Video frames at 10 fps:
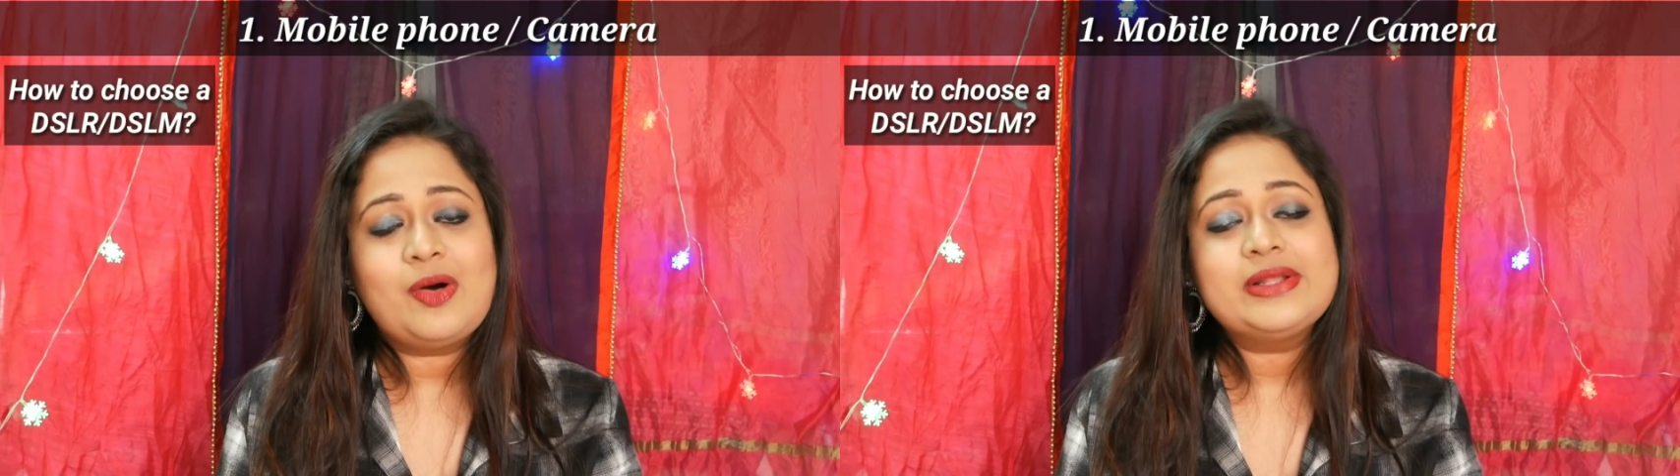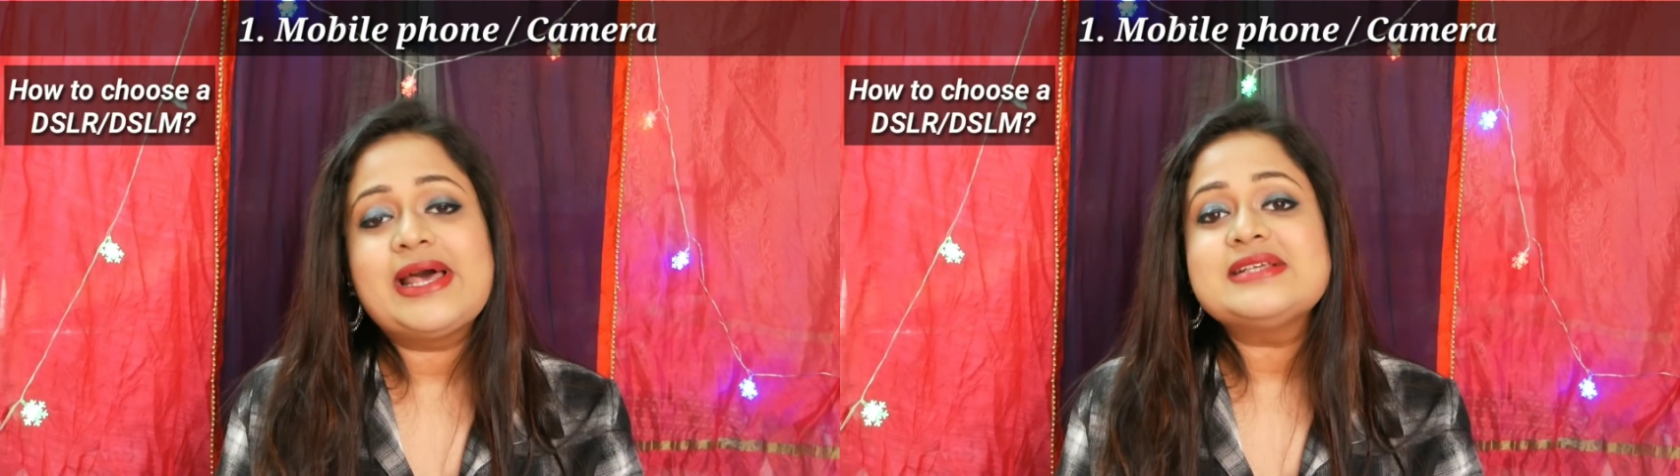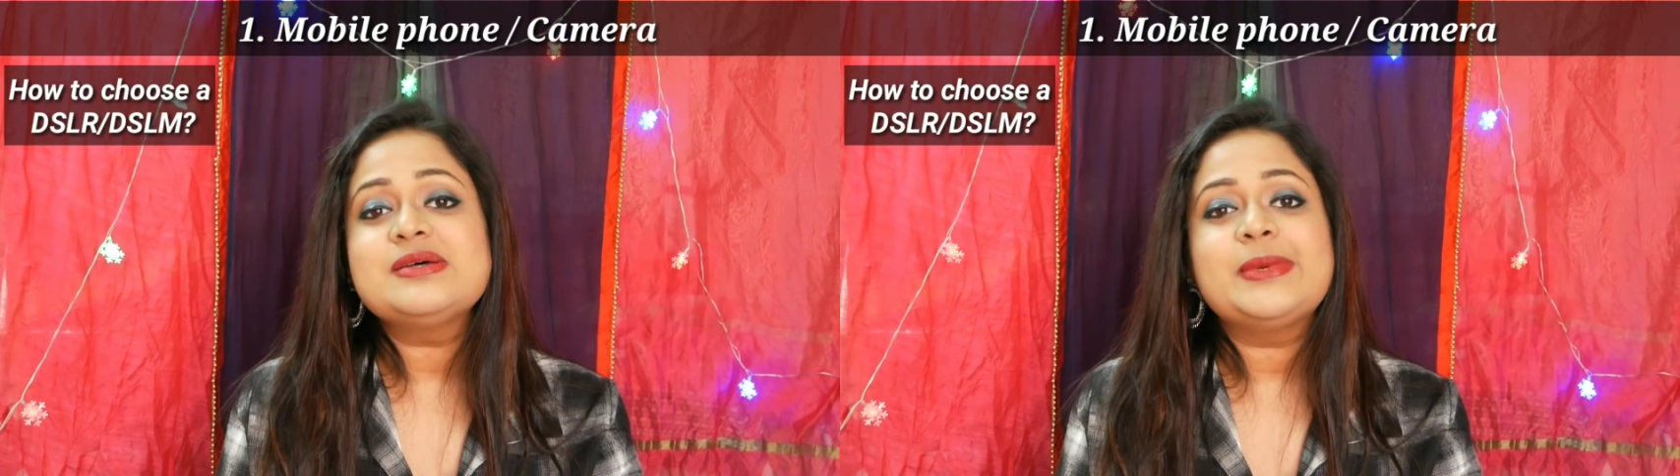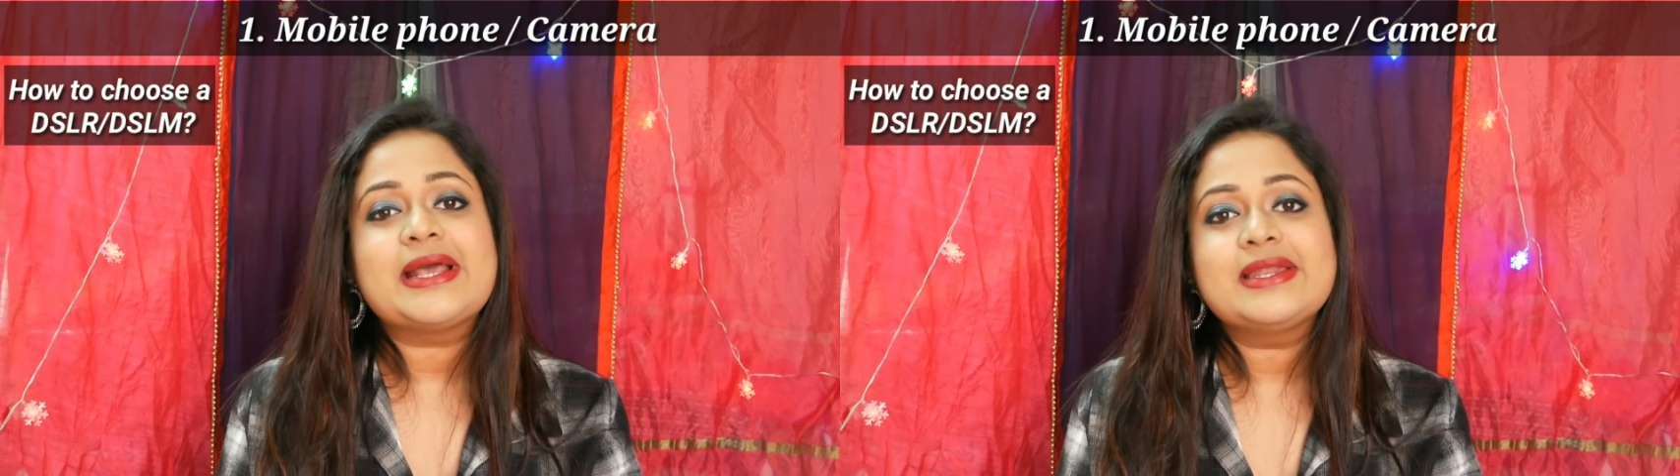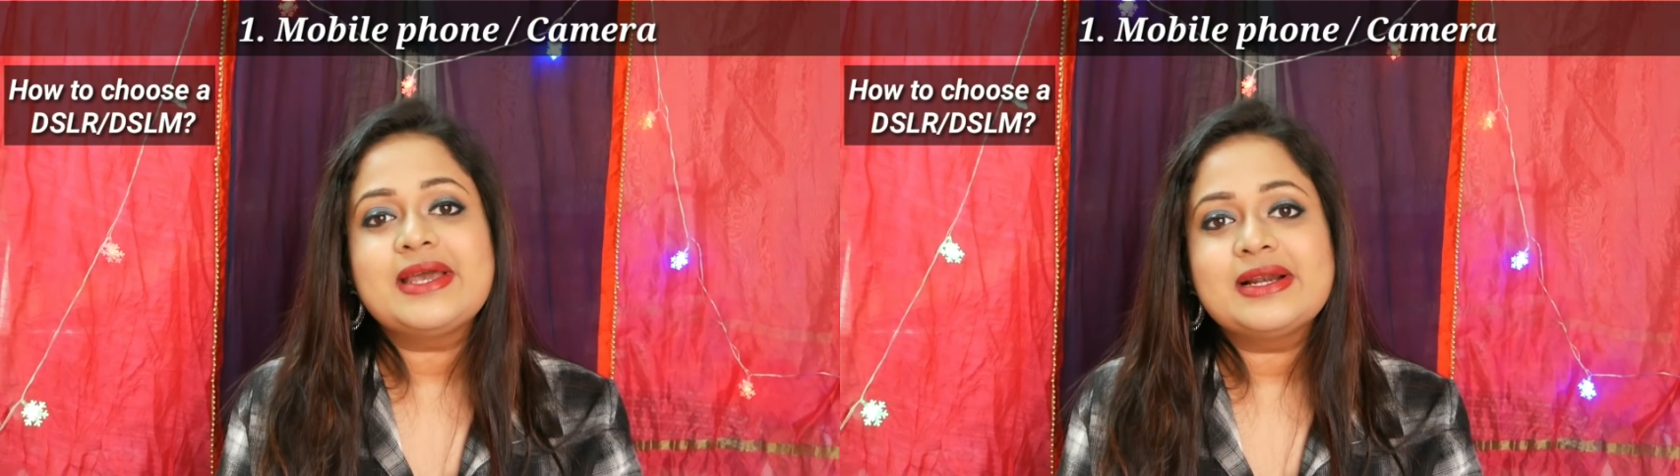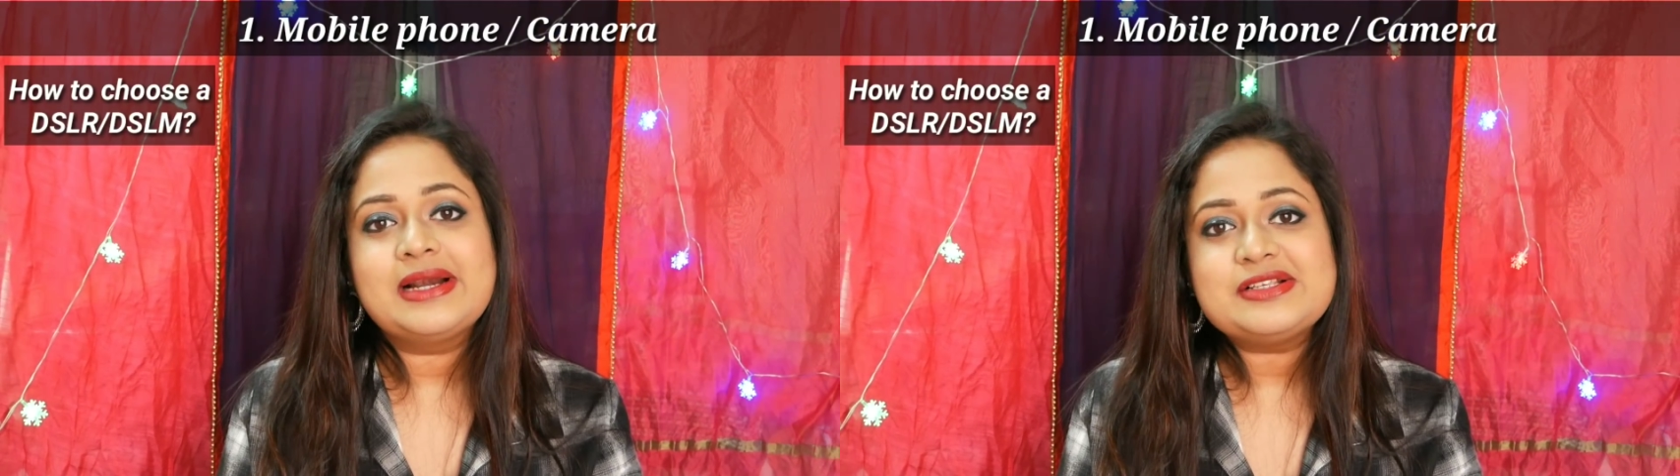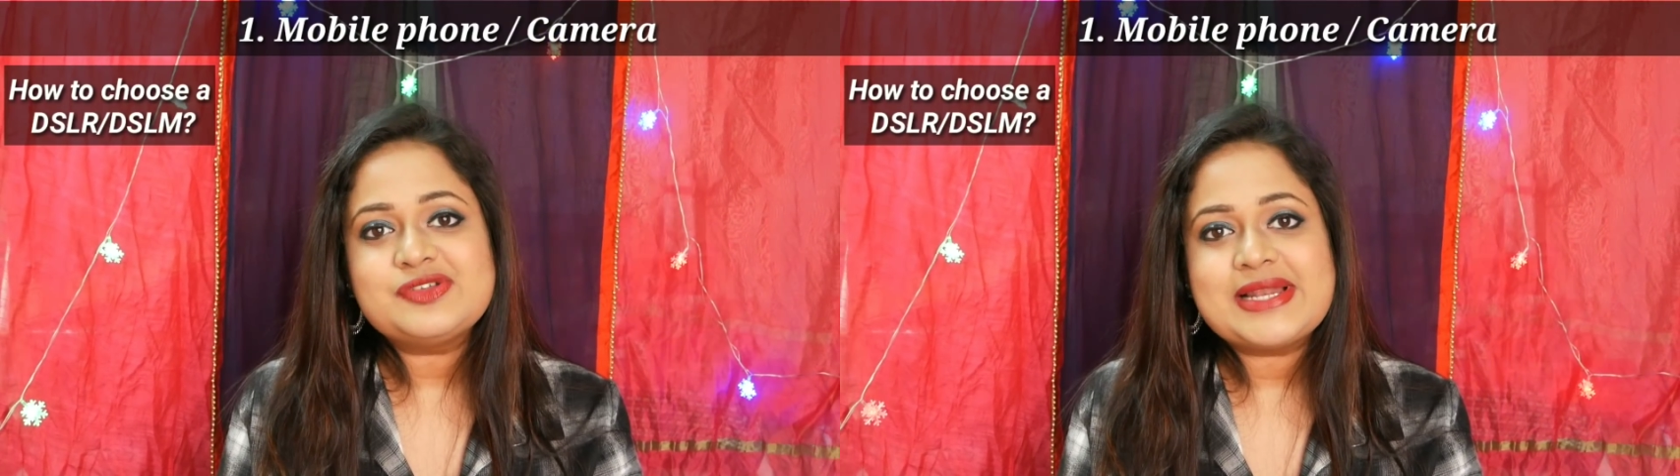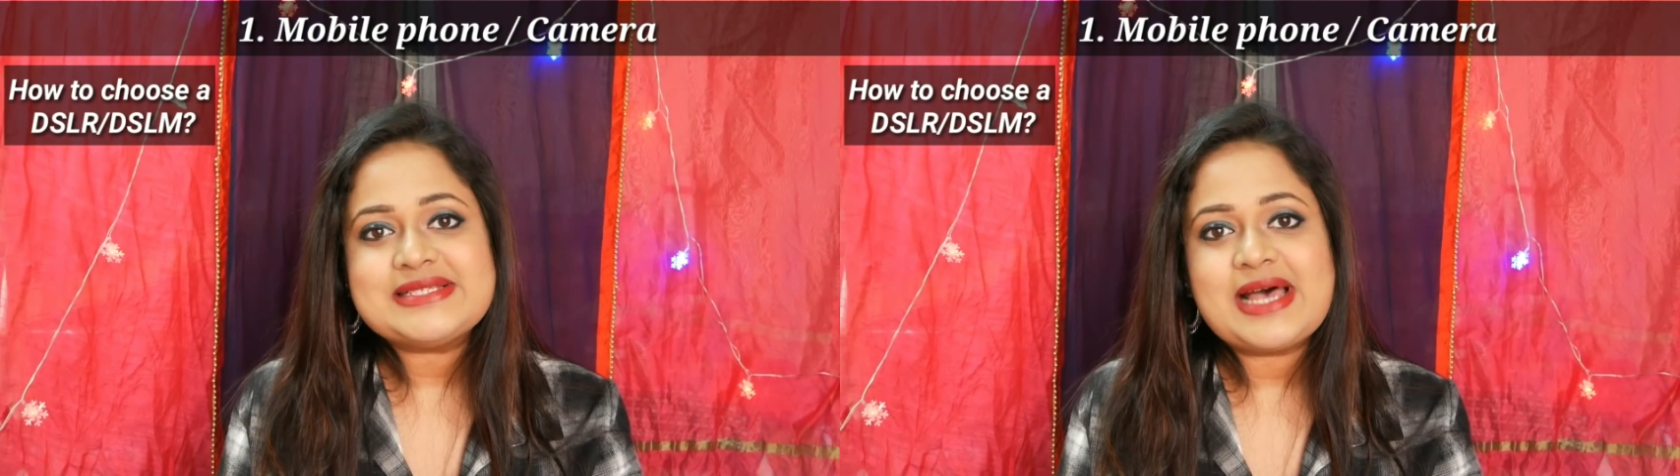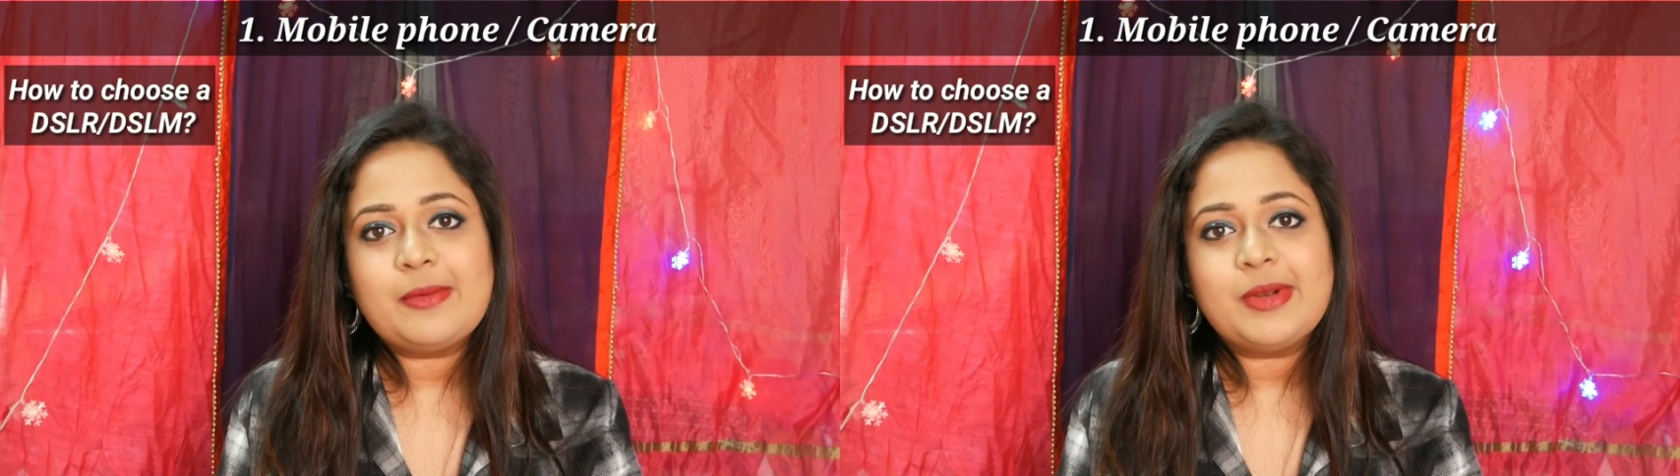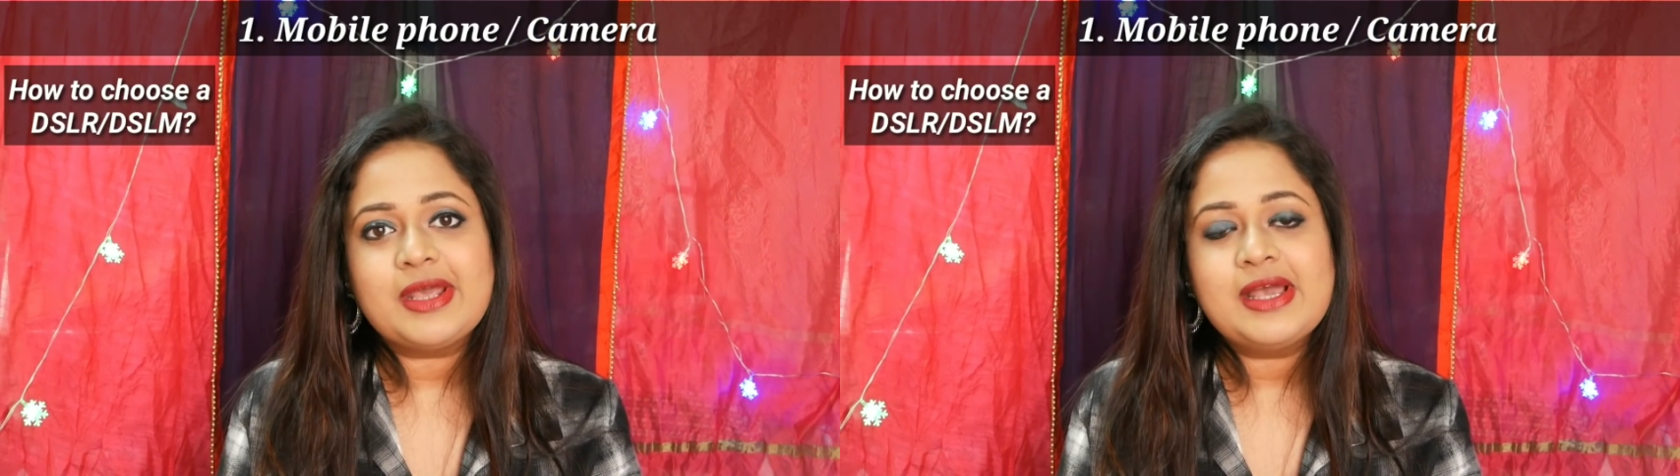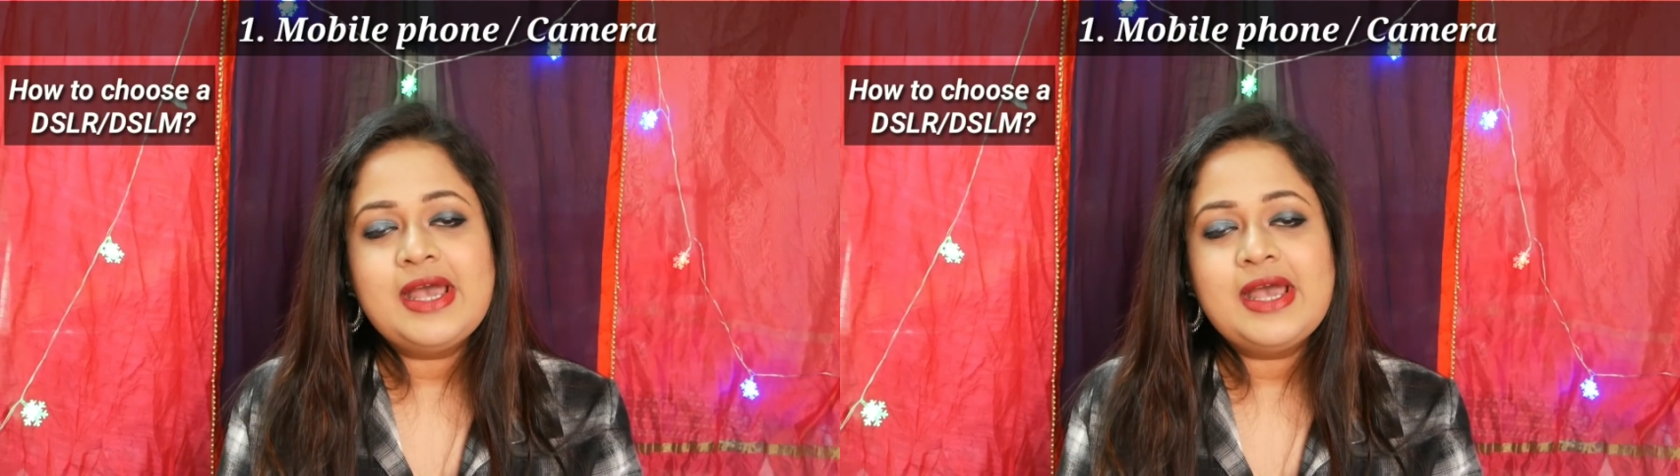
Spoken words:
or there is some technical glitch that is happening.